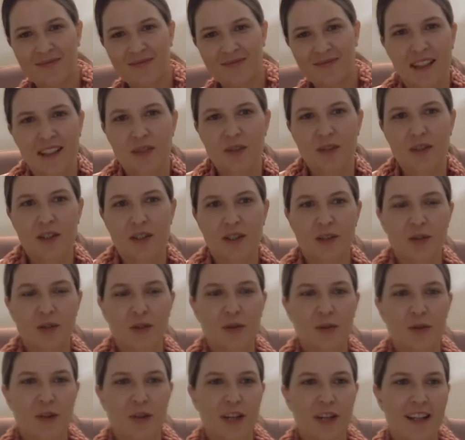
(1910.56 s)
that's really
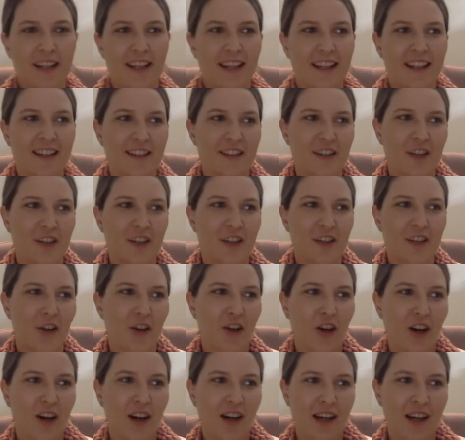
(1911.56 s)
cool. And then so
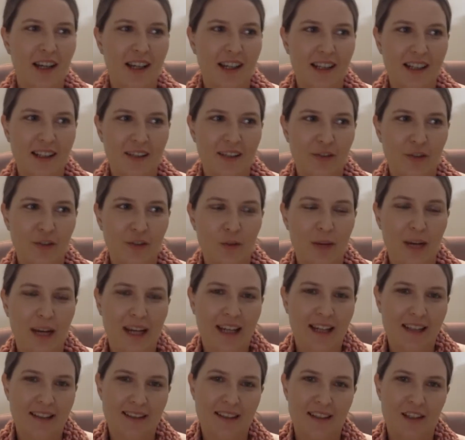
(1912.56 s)
I, for my
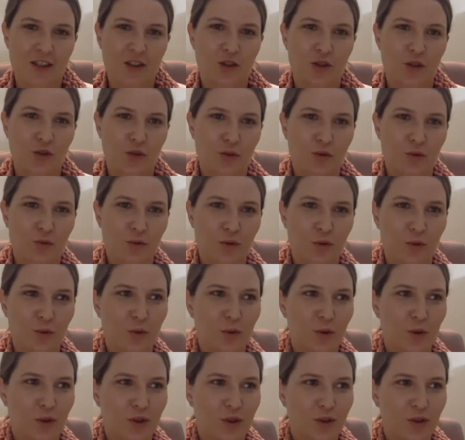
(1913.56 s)
essential
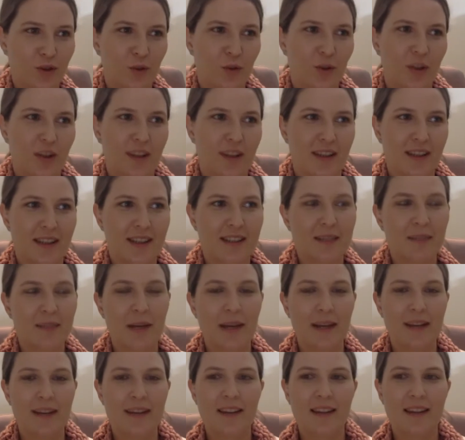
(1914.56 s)
rewards order this
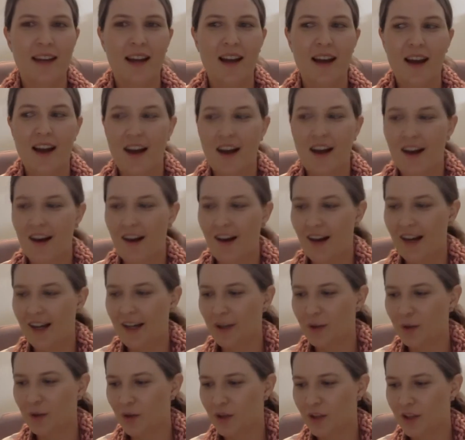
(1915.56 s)
month, I
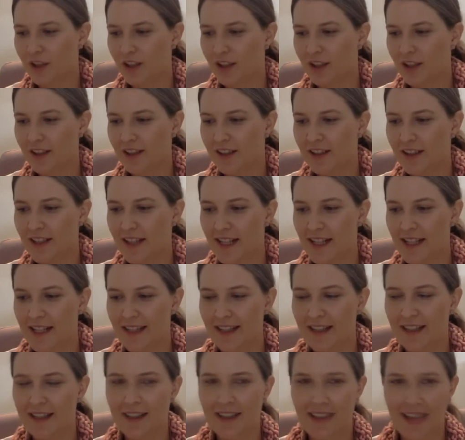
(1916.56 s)
ordered the
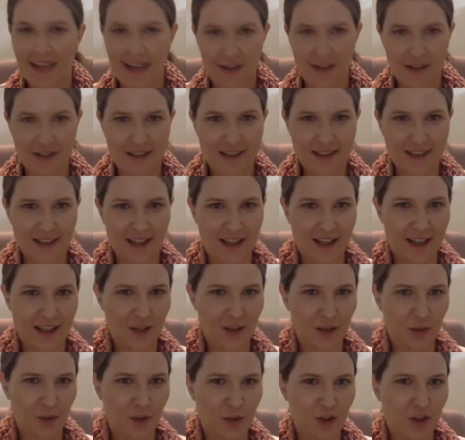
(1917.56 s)
Clary
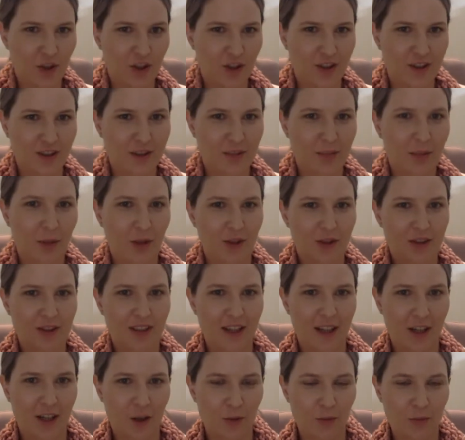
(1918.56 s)
Sage, which is supposed to
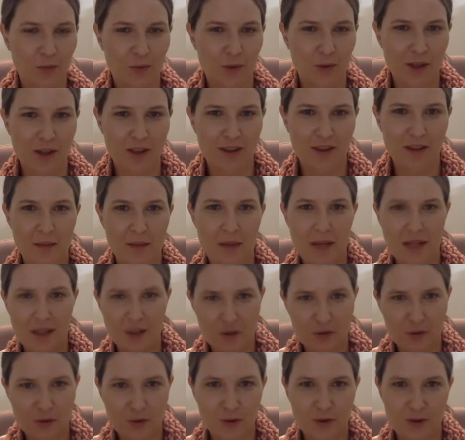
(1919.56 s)
help with the
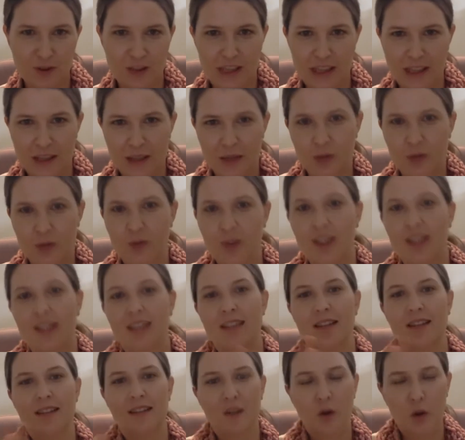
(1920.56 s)
menstrual cycle and
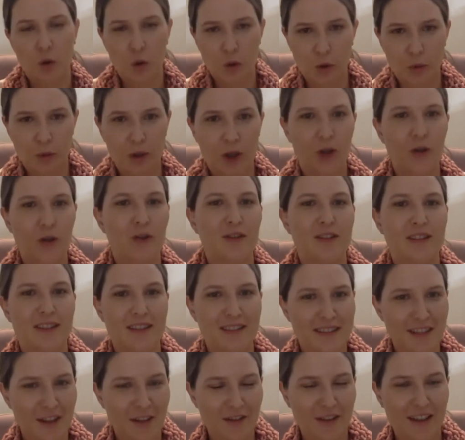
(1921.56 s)
hormones and
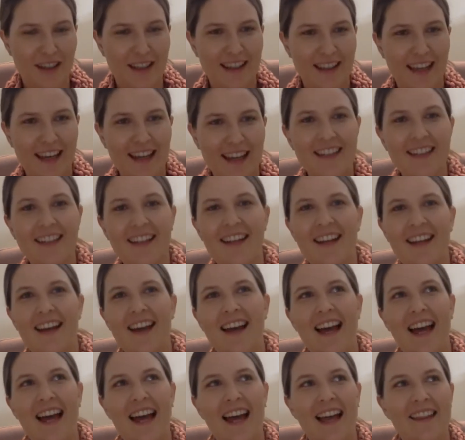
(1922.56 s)
stuff like that.
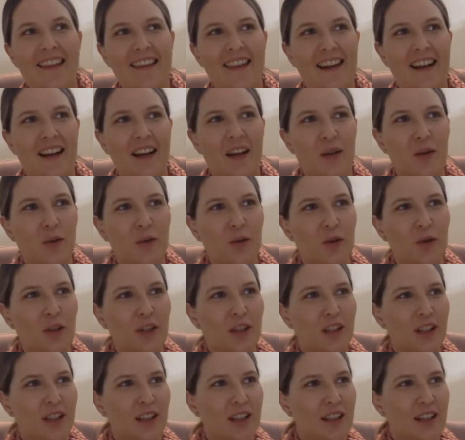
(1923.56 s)
And then I
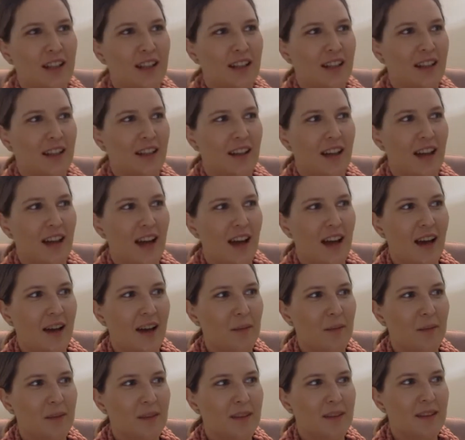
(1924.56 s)
ordered
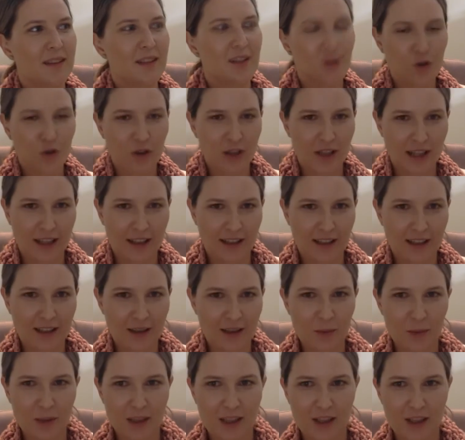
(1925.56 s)
um,
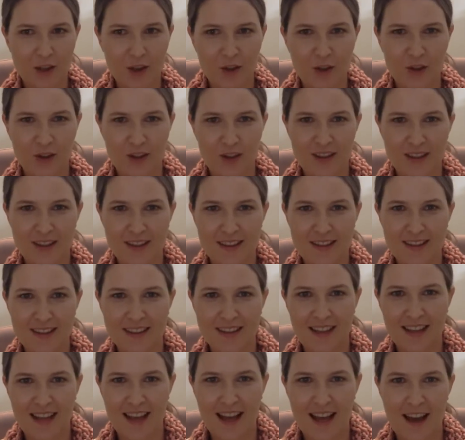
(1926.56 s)
citronella because
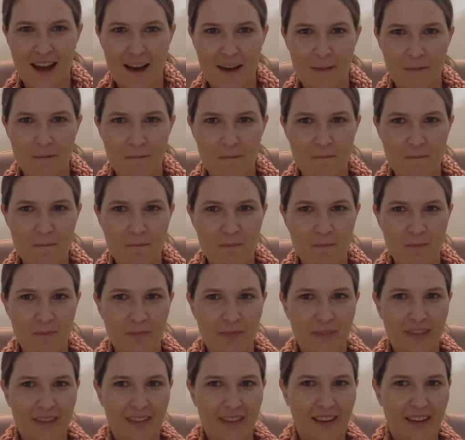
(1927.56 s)
um,
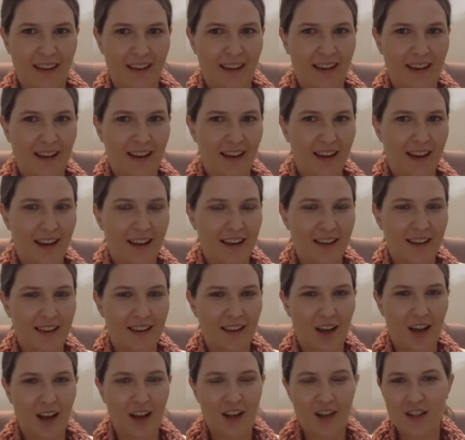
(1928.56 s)

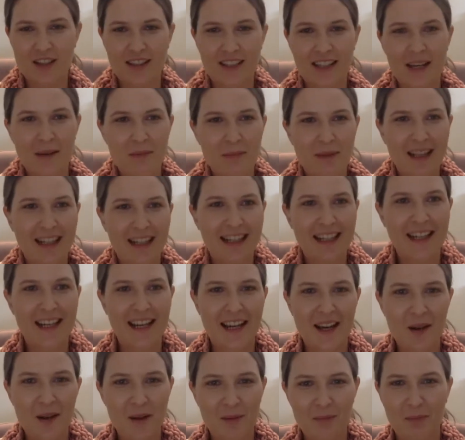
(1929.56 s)
I just keep getting
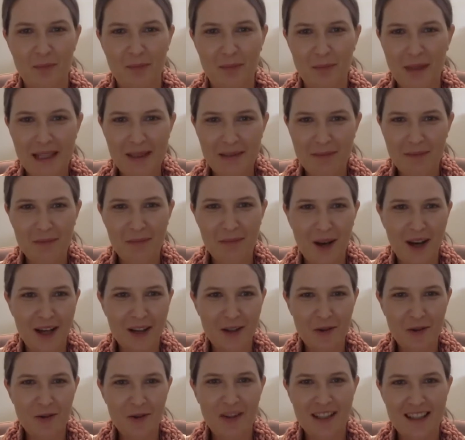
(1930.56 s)
bitten by
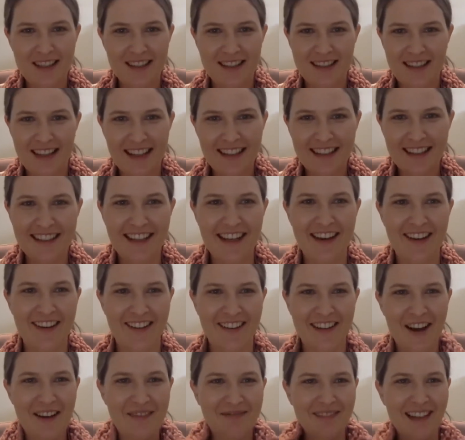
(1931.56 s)
all these things here,
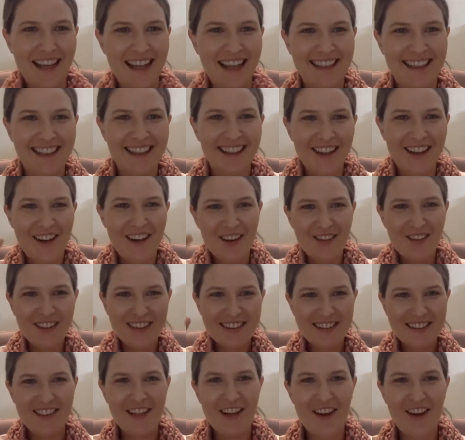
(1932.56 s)
and I'm like, what's